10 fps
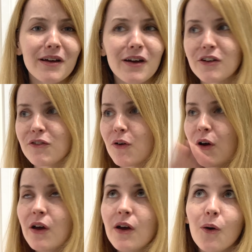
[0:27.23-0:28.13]
kind of
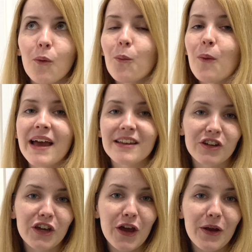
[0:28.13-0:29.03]
where to
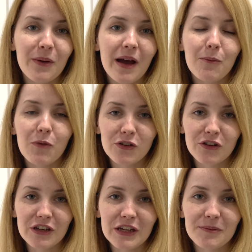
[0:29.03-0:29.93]
go and what to
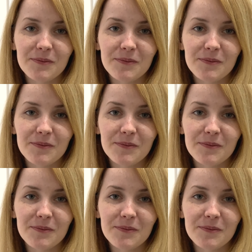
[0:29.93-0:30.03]
do.